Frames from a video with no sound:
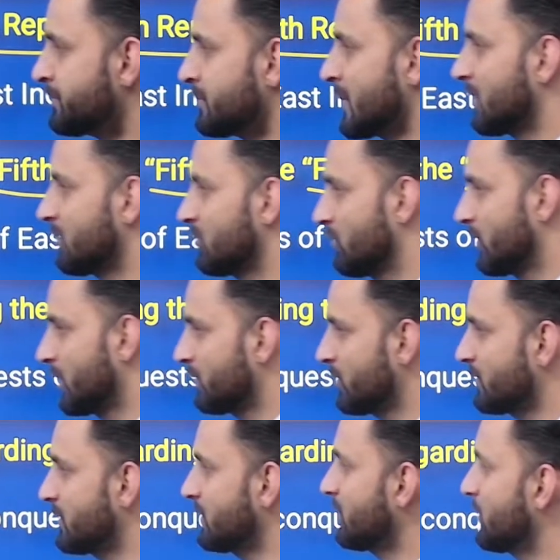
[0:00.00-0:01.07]
So, what
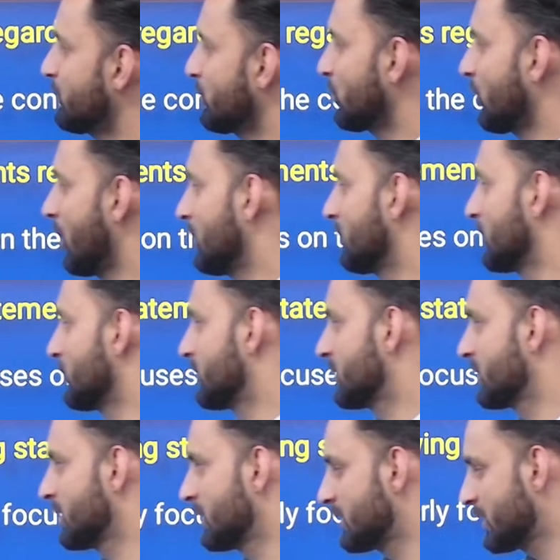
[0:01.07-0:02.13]
was this report all about?
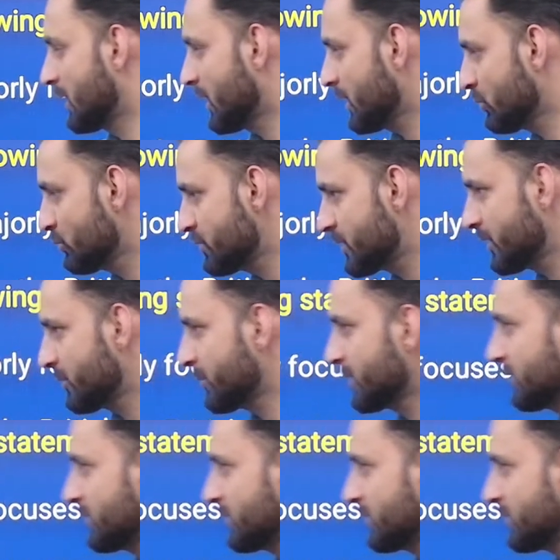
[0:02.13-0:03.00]
There are two statements which